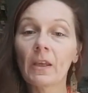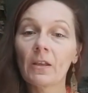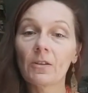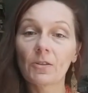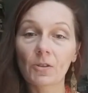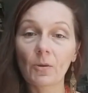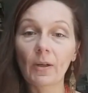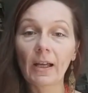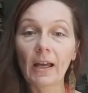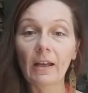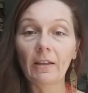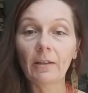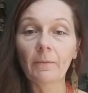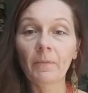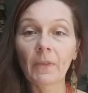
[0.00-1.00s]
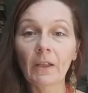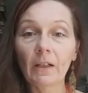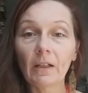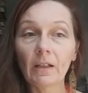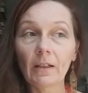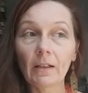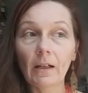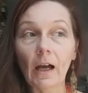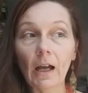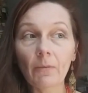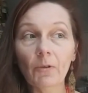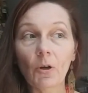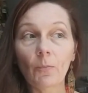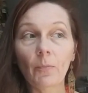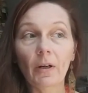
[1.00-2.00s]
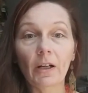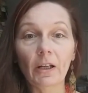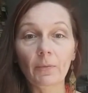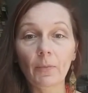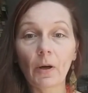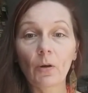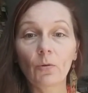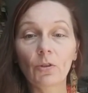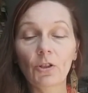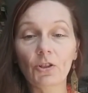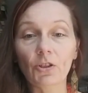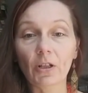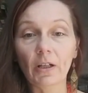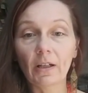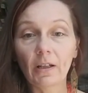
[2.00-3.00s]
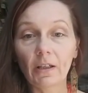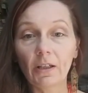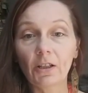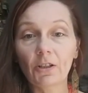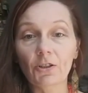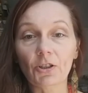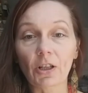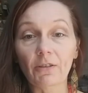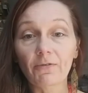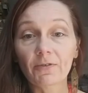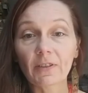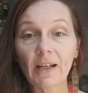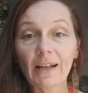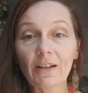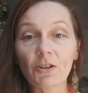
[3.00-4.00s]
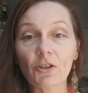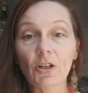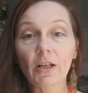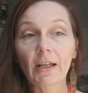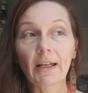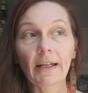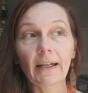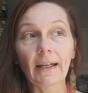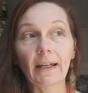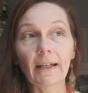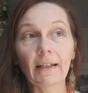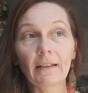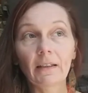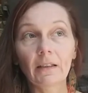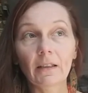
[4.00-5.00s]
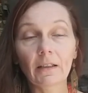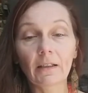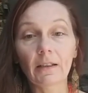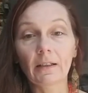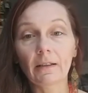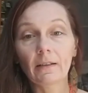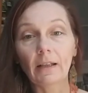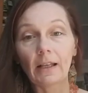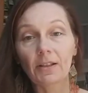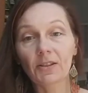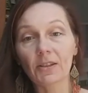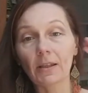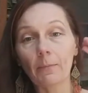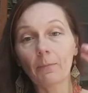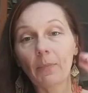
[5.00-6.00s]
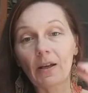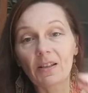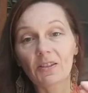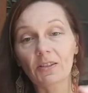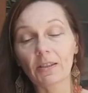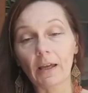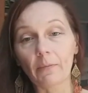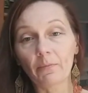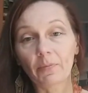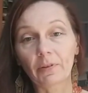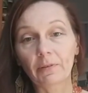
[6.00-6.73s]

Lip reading: So again, I'm comparing Polish, English and French, and like step by step,